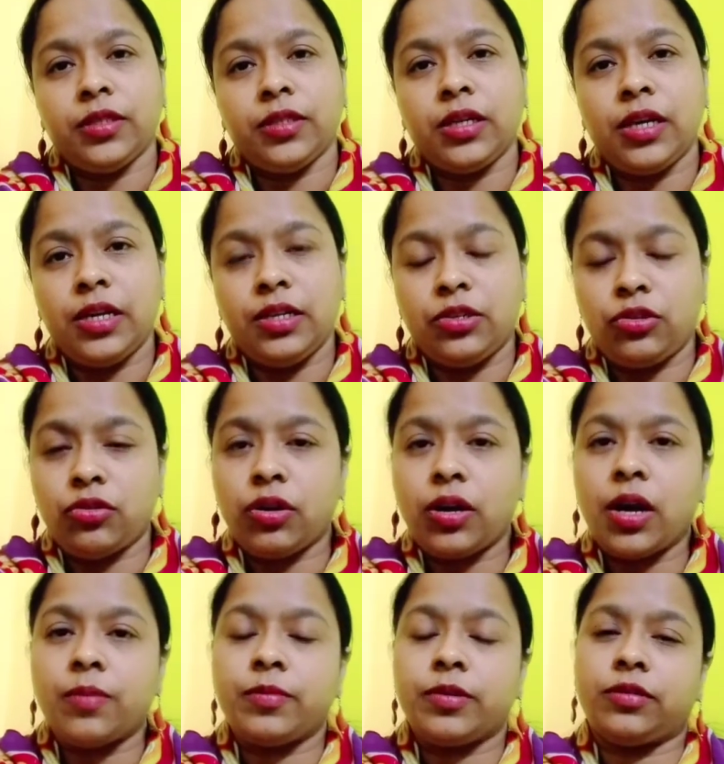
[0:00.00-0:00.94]

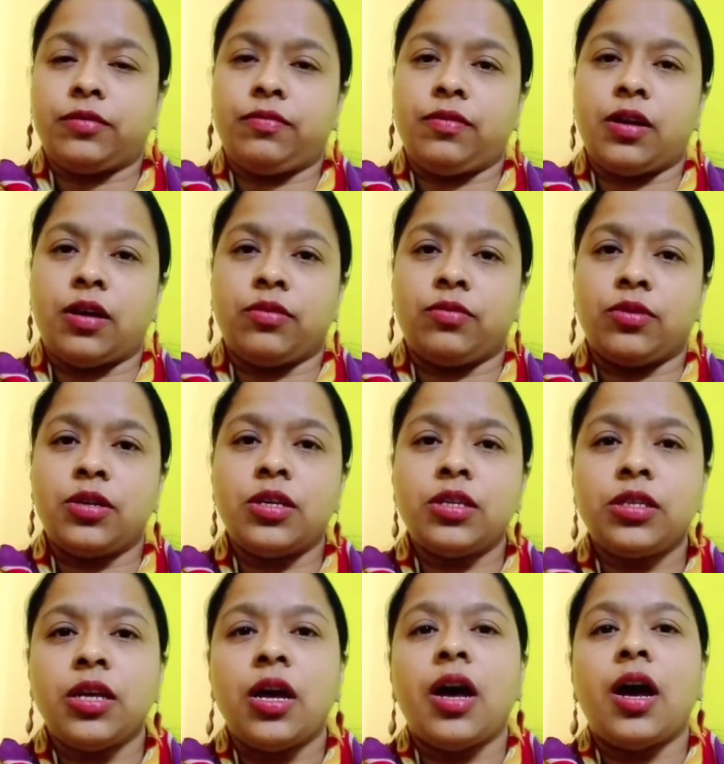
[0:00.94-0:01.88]
Cleistogamous
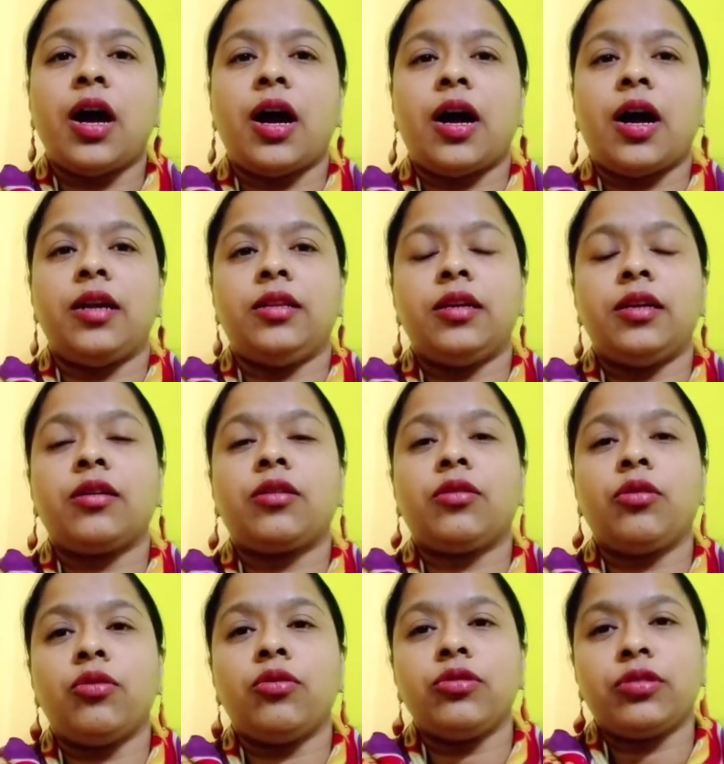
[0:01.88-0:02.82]
flowers are the
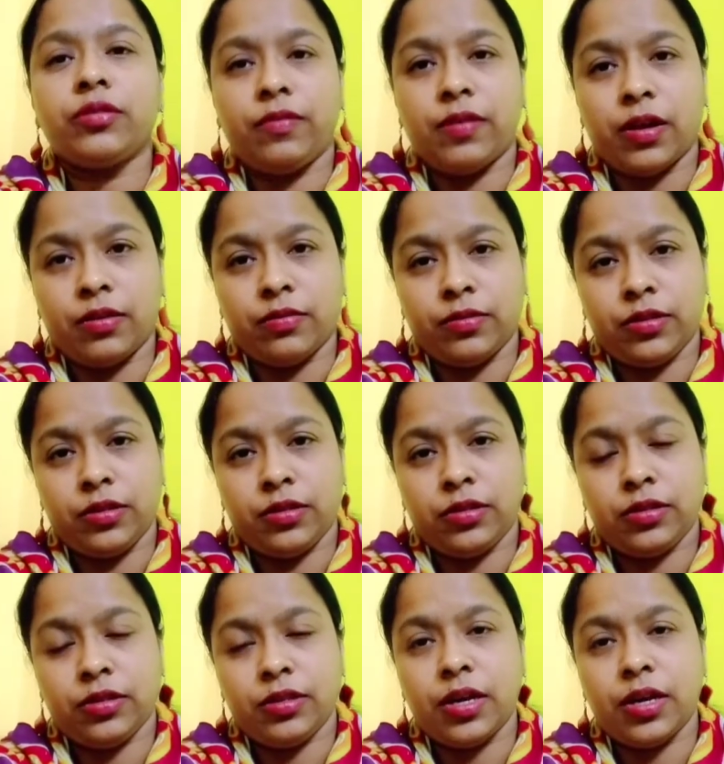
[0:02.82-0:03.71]
closed flowers